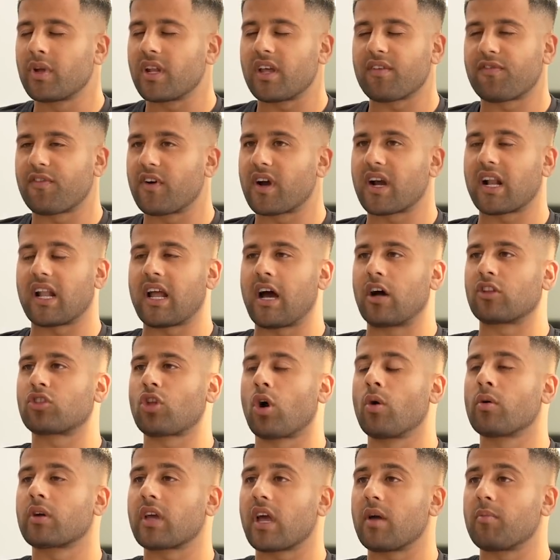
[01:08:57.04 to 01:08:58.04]
doing it for clout.
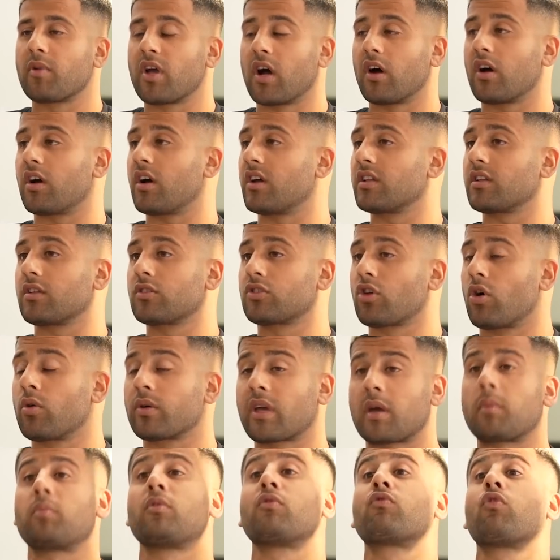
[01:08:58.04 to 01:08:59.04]
Don't get me
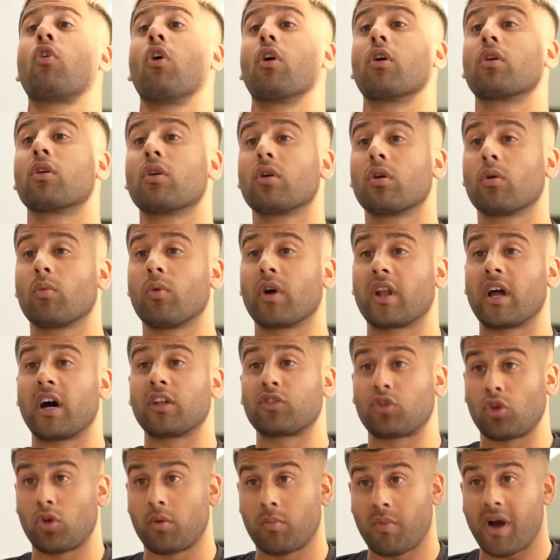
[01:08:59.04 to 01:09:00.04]
wrong. When
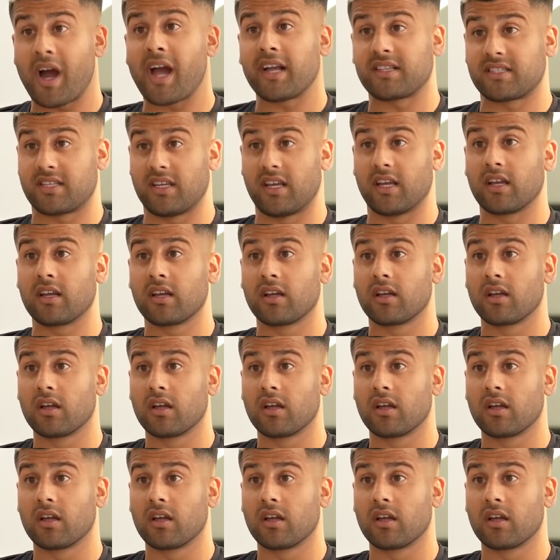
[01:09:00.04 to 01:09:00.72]
I do my thing,